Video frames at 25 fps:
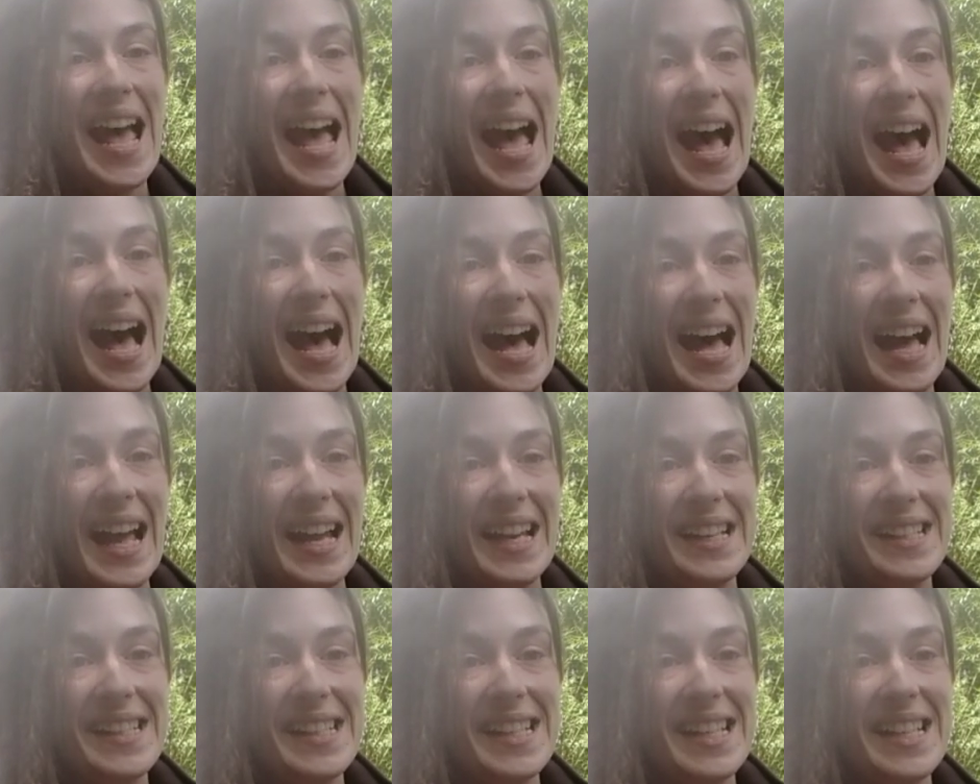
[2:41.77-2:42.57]

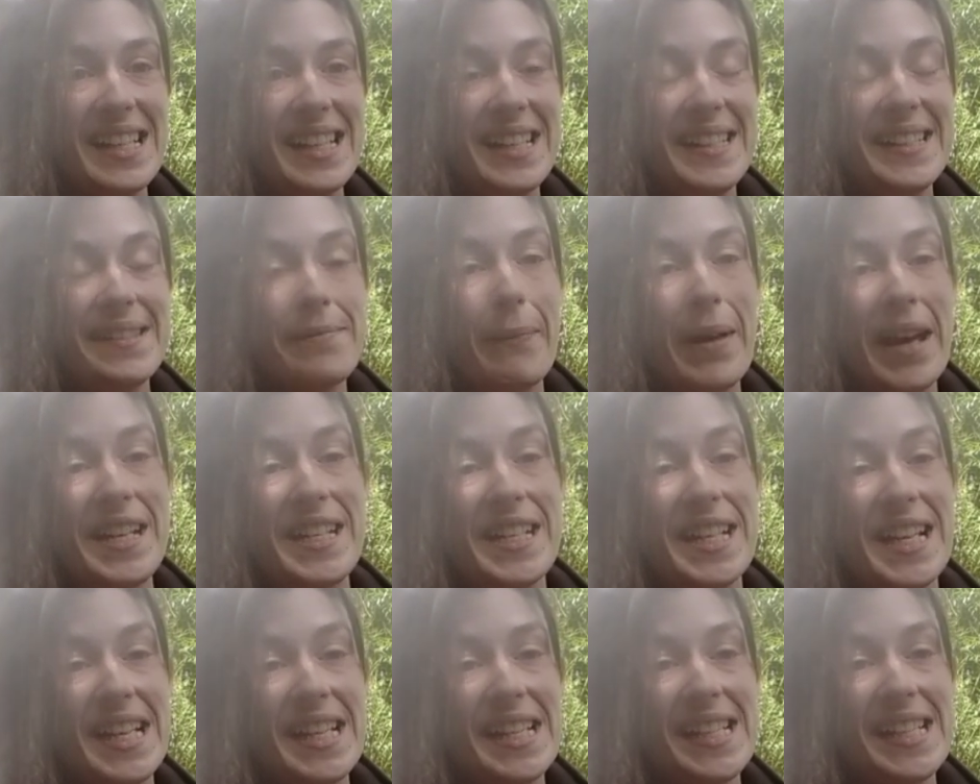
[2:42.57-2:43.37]
and it is
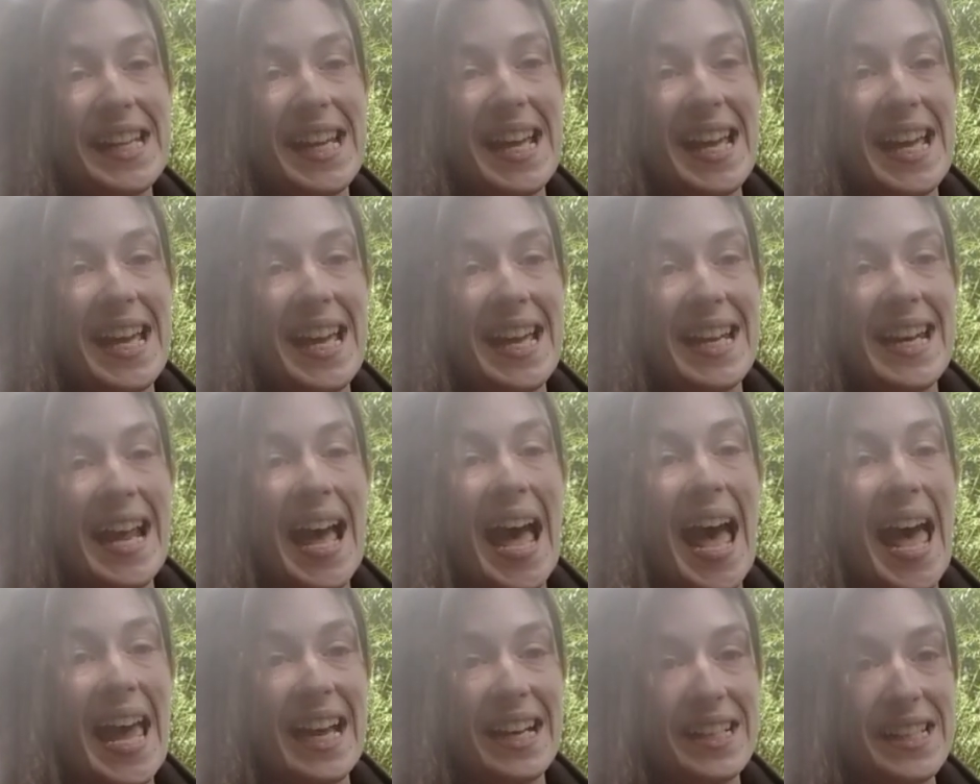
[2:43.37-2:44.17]
measured in
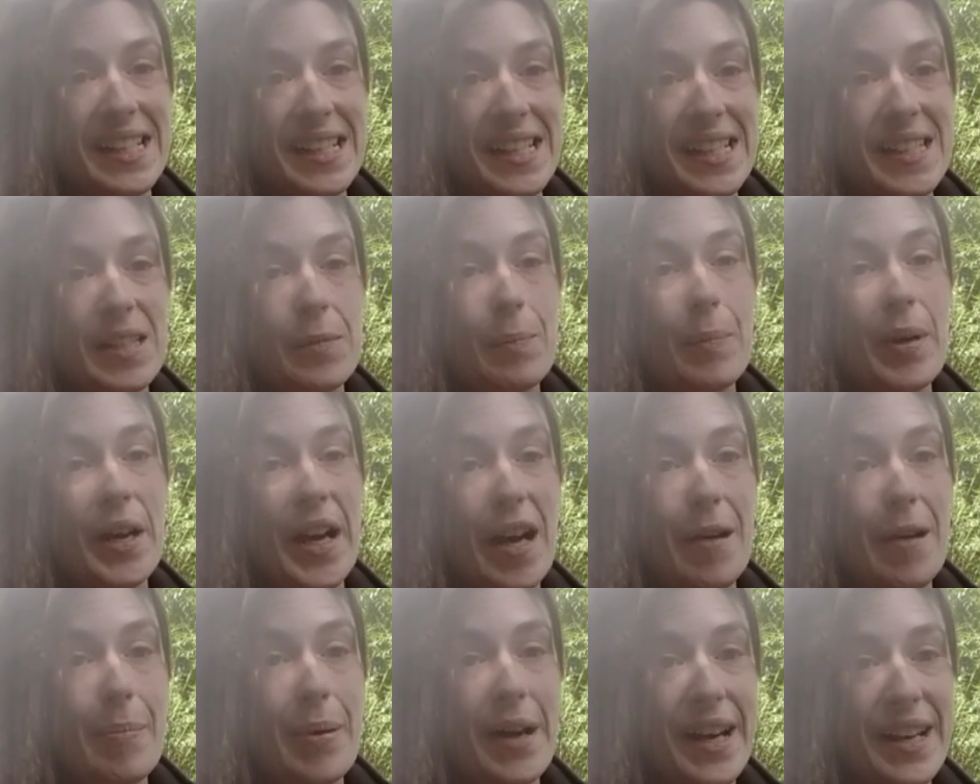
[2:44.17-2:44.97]
hectares
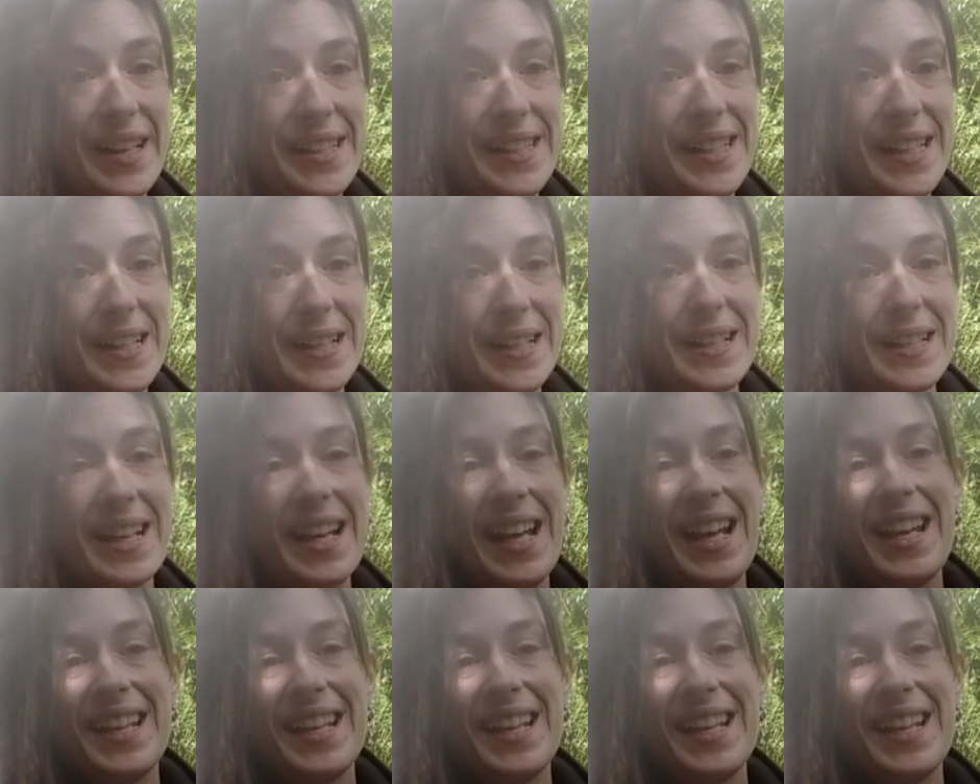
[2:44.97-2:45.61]
per person.